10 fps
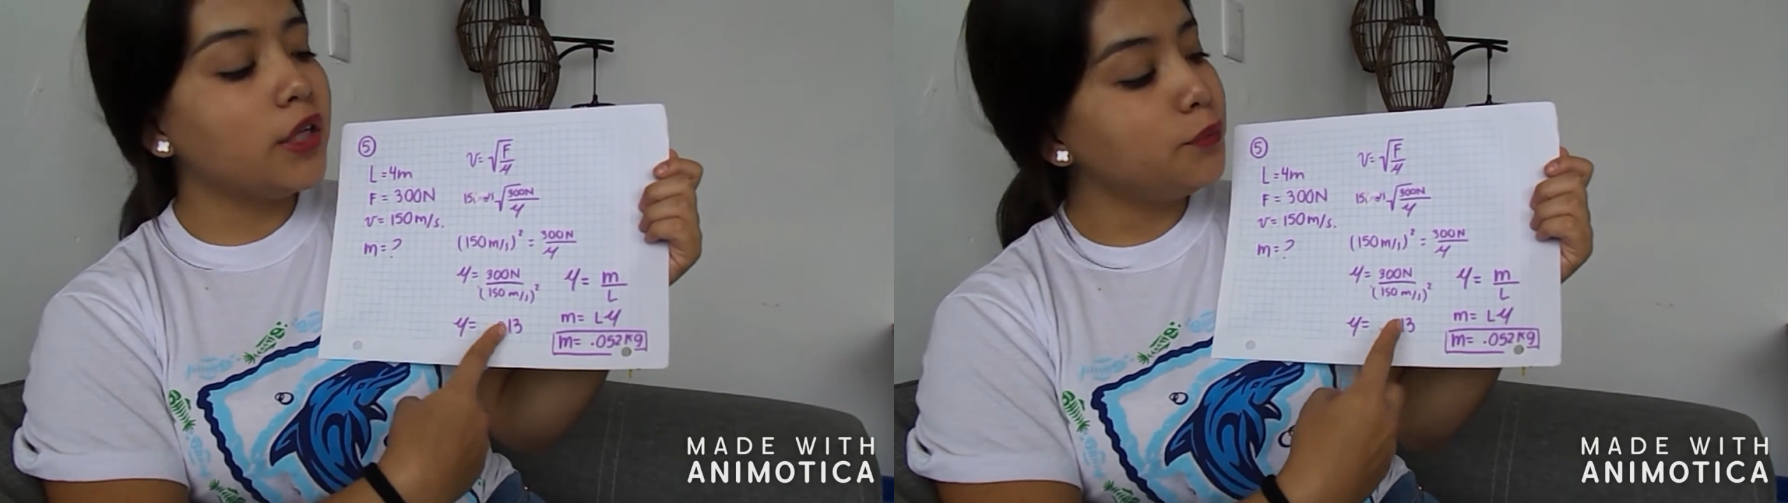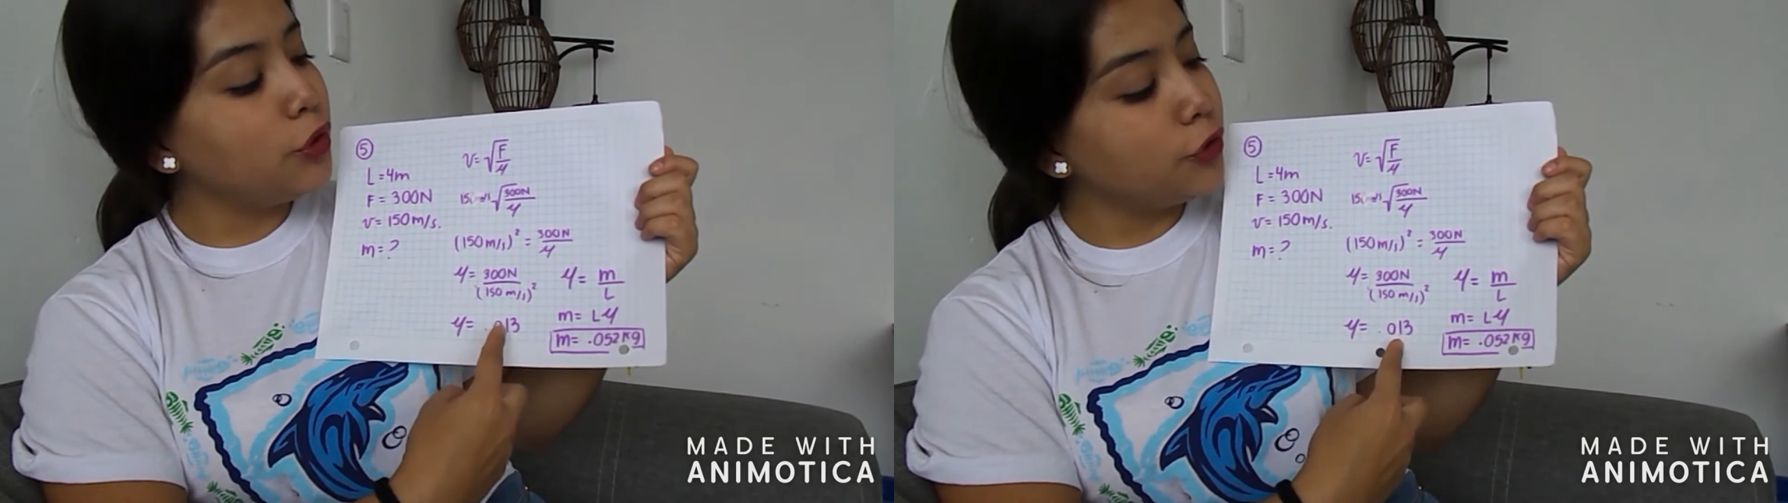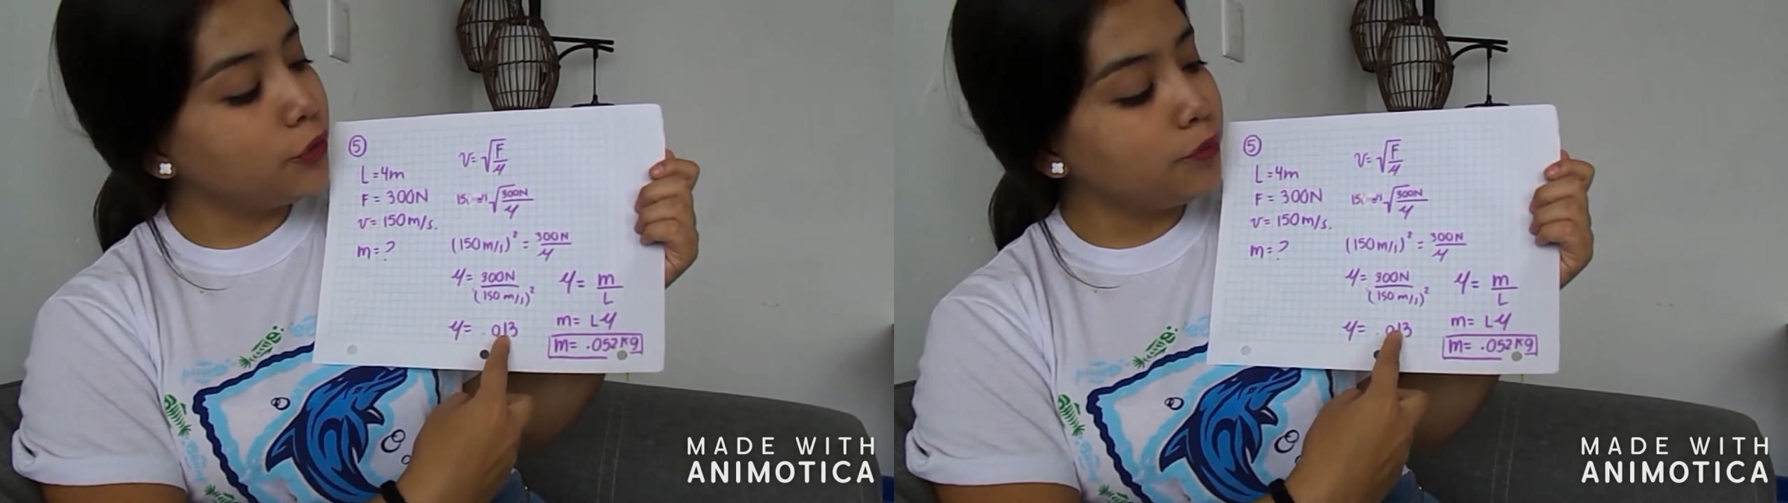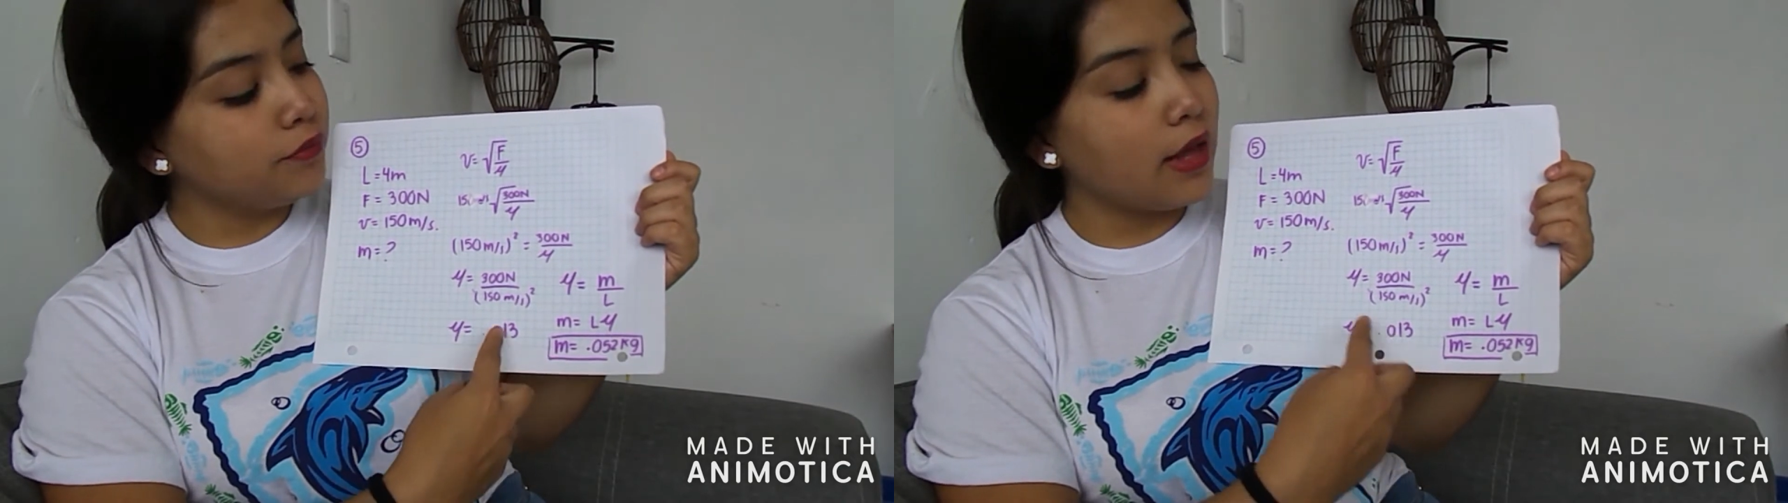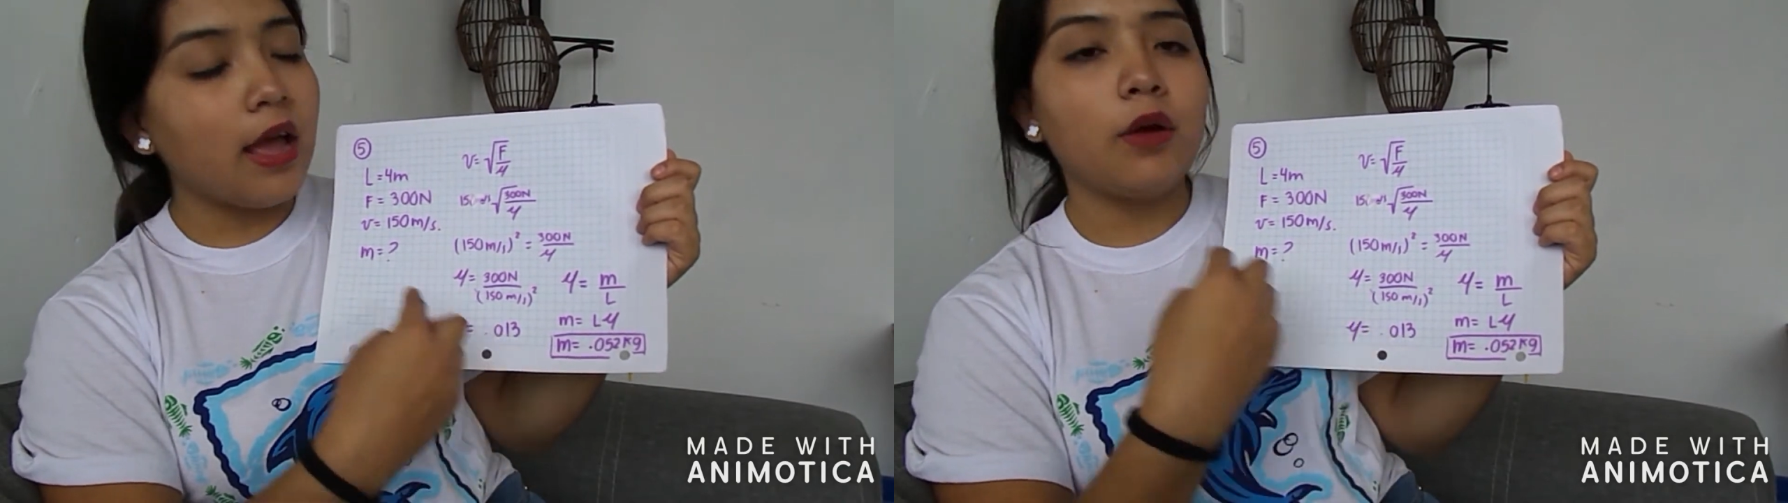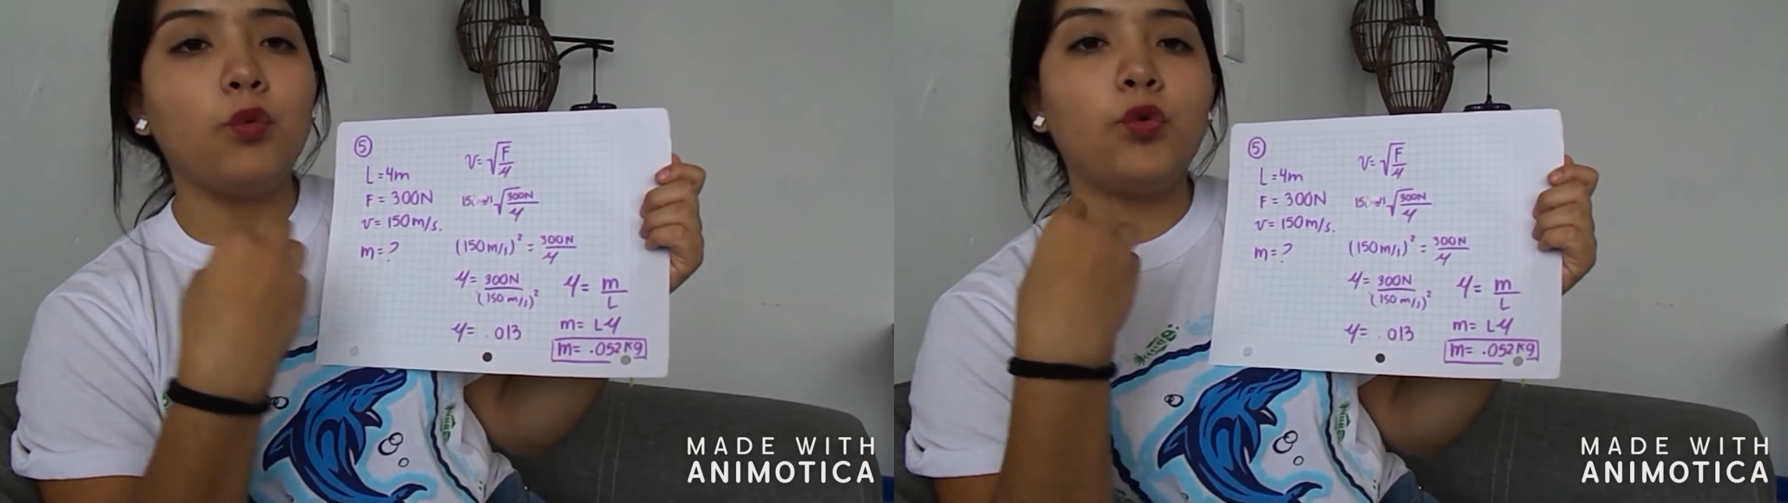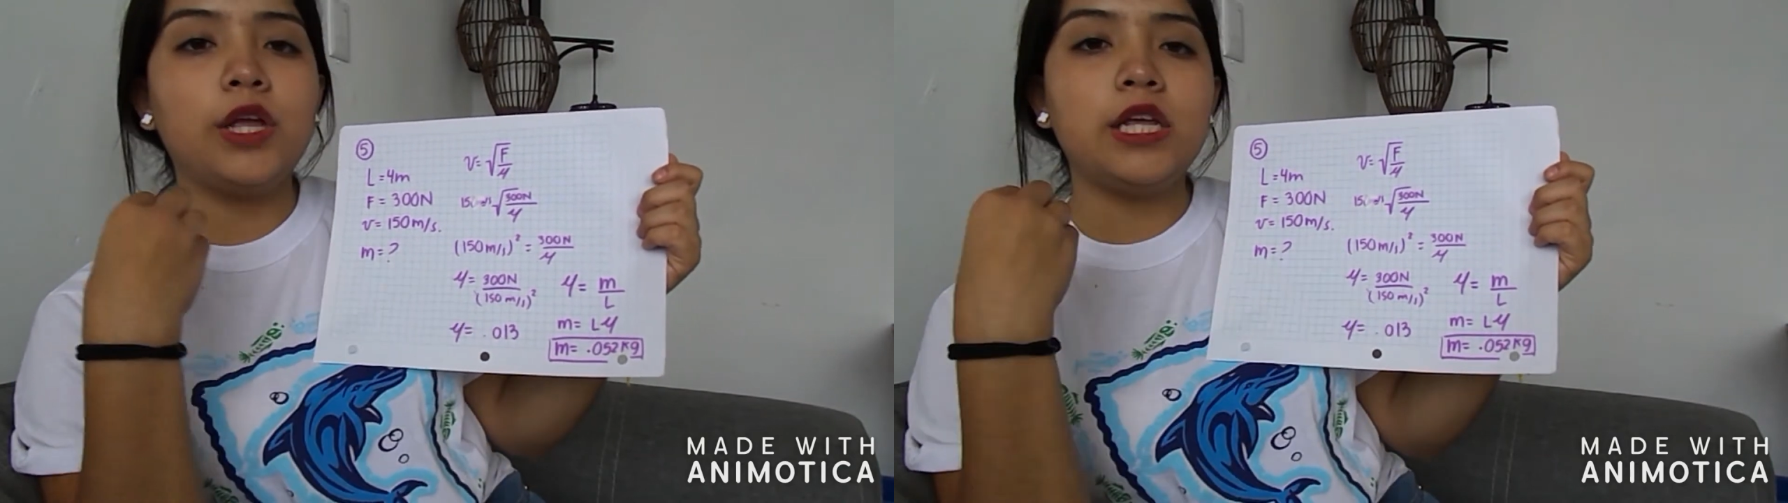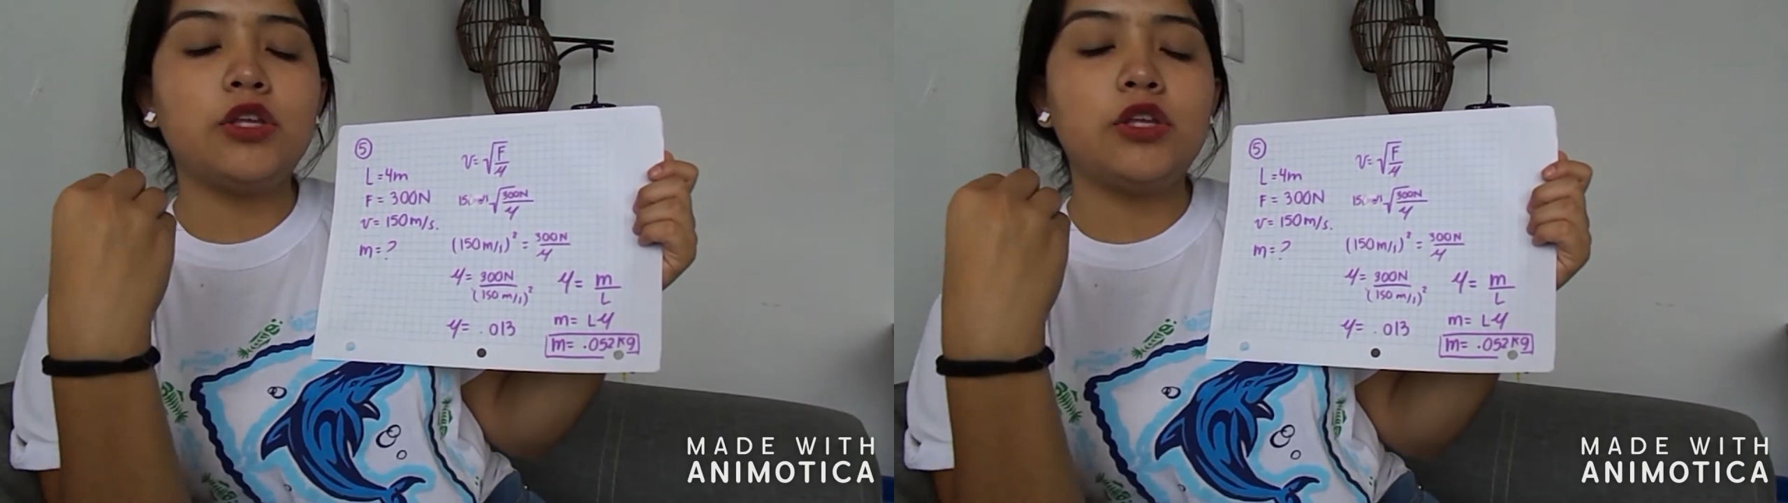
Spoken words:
got mu, we